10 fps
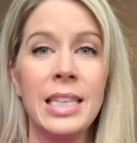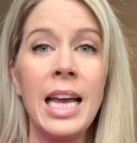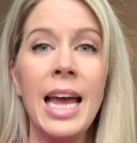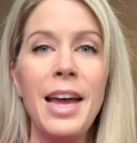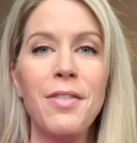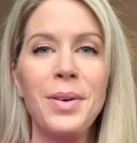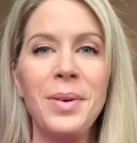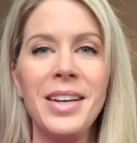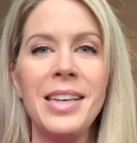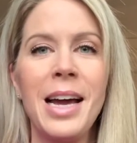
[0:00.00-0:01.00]
Hey
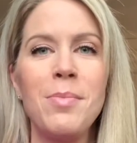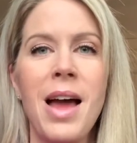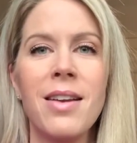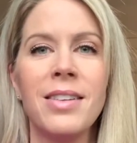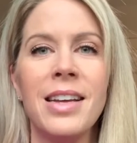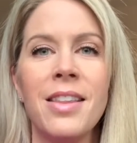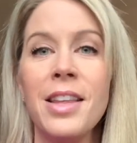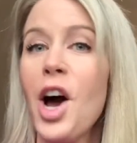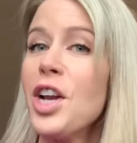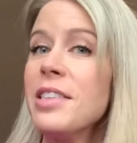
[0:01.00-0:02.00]
everyone, I'm Natalie, the
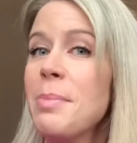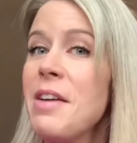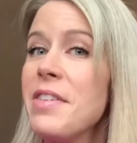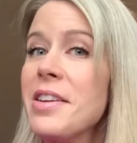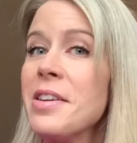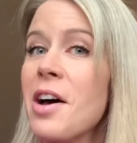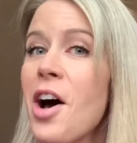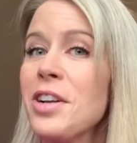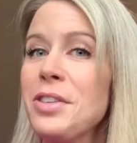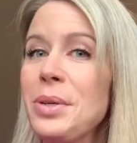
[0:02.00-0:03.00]
Honest Maven,
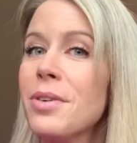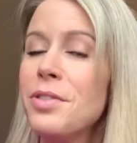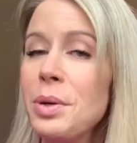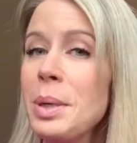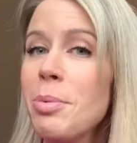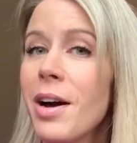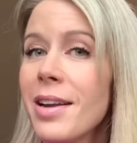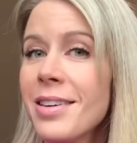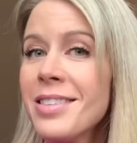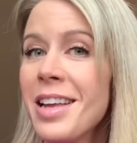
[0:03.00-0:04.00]
honestly reviewing
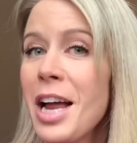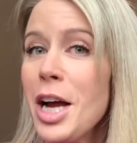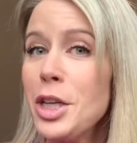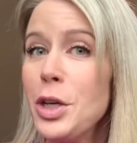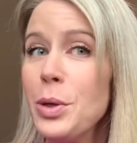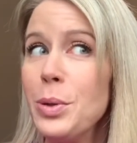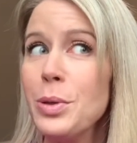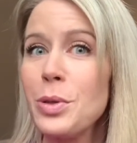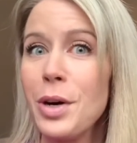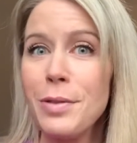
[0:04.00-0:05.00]
products that I
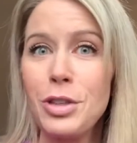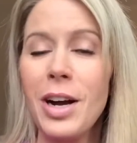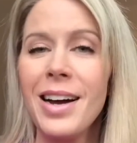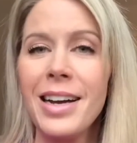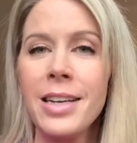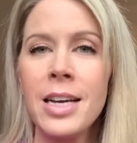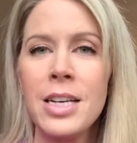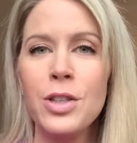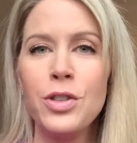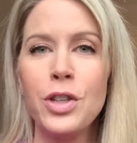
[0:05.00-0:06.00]
use or have tried.
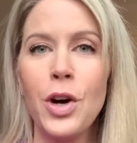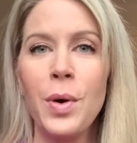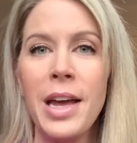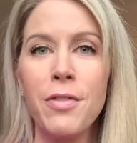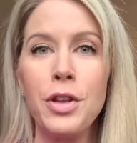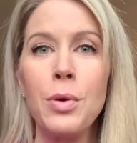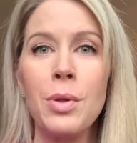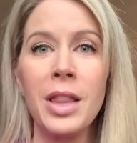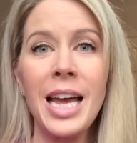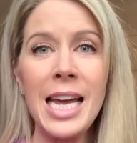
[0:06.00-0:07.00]
So if you
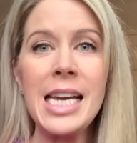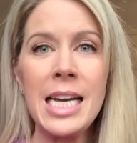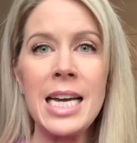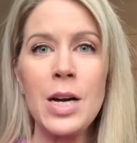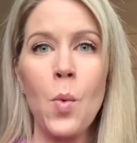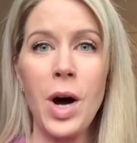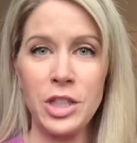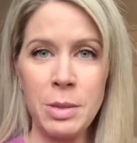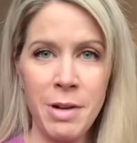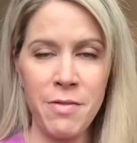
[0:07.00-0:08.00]
like
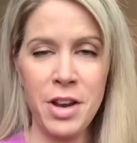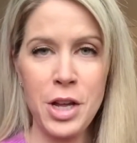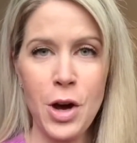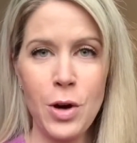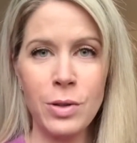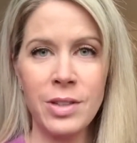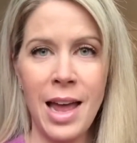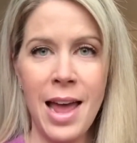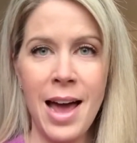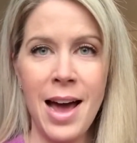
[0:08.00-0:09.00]
watching my videos
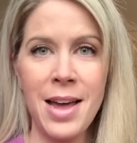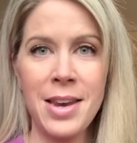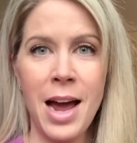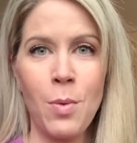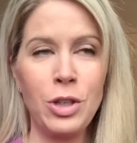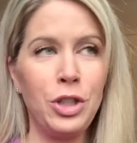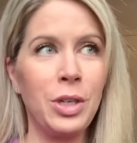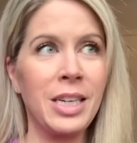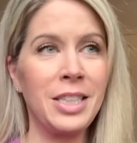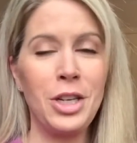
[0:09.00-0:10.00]
and I want you to
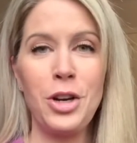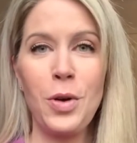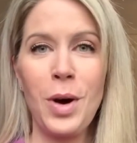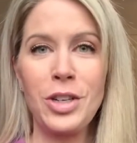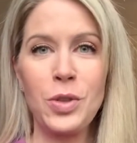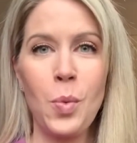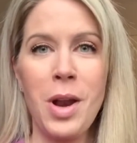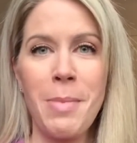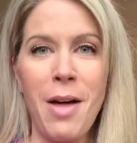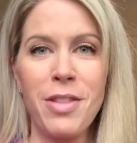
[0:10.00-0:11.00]
continue to watch the one
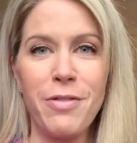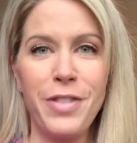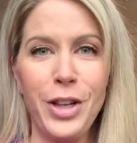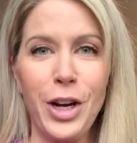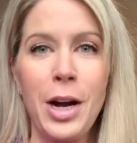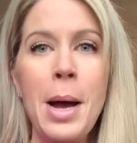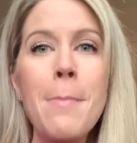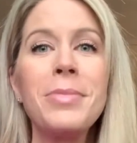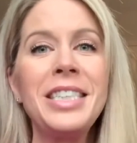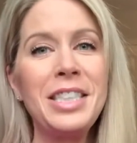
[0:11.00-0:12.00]
about the filler,
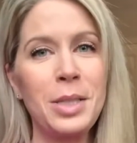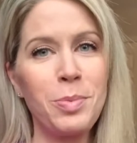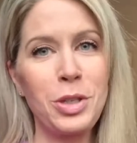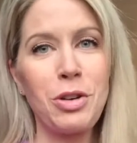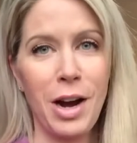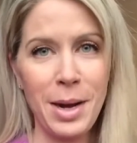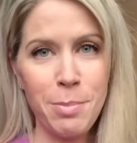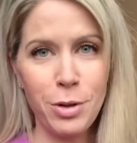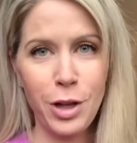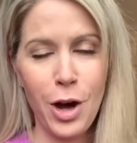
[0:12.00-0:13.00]
please subscribe
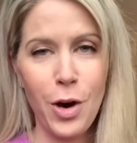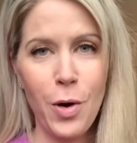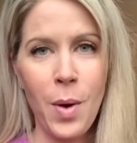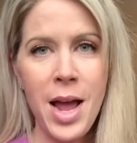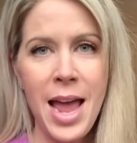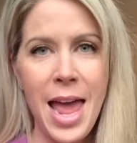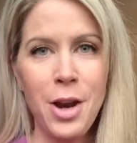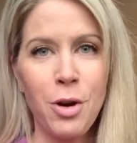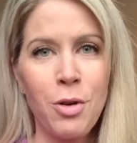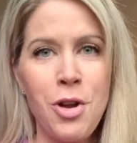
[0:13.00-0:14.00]
below and
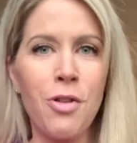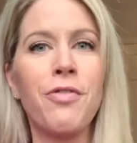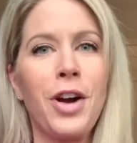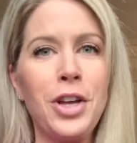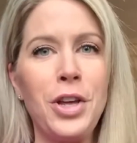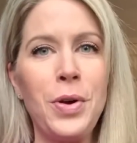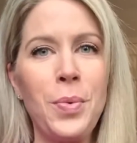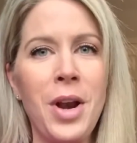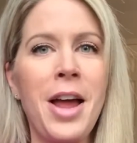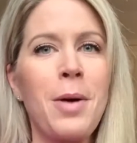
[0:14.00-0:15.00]
it'll notify you
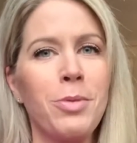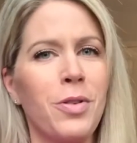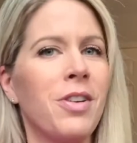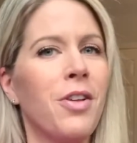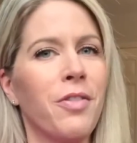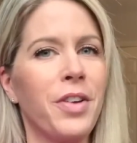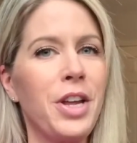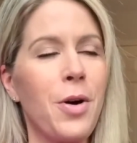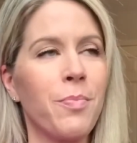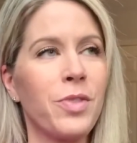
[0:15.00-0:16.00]
when I upload another
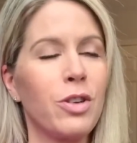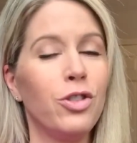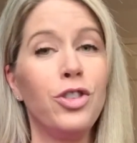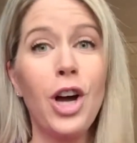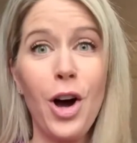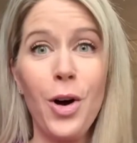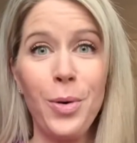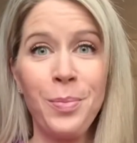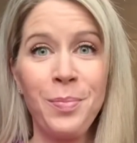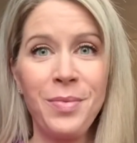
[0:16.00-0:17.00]
video.
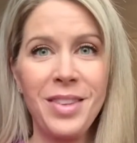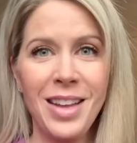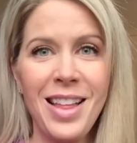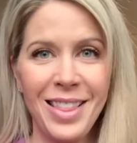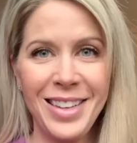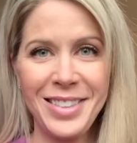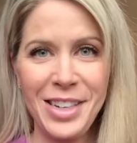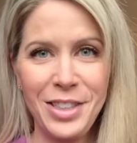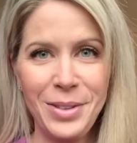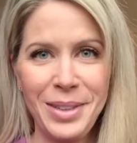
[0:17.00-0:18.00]
So let's get
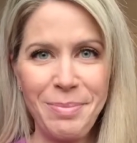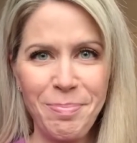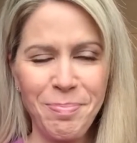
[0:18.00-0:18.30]
to it.